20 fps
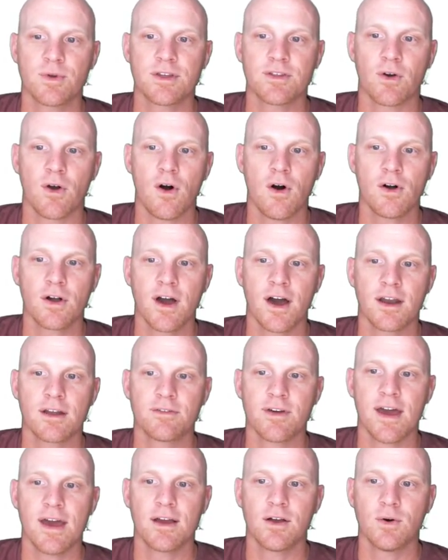They're all kind of
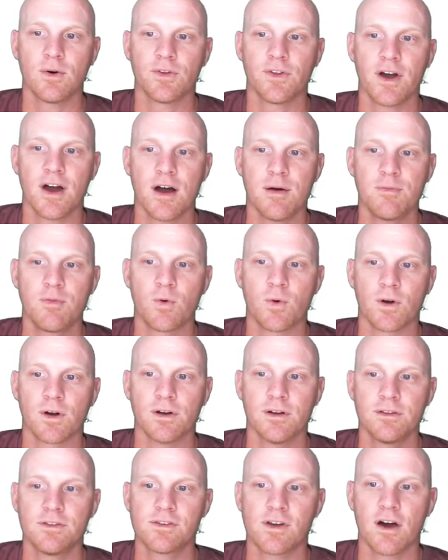angled
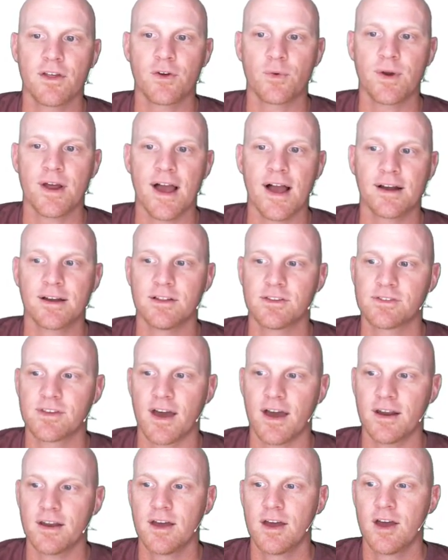upwards on the reactant
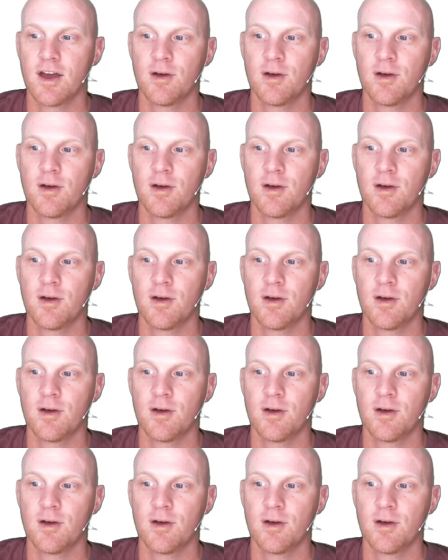side,